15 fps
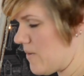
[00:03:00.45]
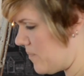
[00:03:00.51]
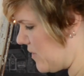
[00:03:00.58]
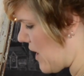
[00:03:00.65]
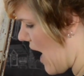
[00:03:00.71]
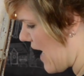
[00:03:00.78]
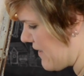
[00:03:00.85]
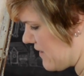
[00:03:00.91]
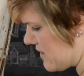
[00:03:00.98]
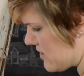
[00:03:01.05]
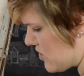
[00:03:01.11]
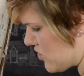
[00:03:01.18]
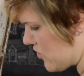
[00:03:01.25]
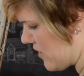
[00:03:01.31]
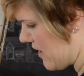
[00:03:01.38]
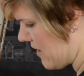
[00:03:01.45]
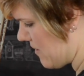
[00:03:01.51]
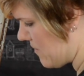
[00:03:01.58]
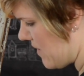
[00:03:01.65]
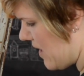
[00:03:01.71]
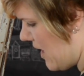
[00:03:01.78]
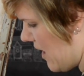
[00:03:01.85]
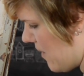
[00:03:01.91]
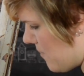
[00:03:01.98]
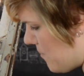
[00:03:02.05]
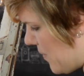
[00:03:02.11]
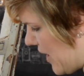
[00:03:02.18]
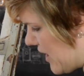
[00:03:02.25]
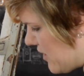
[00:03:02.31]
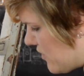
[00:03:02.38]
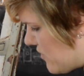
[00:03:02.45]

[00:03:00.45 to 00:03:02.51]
apply this trim, but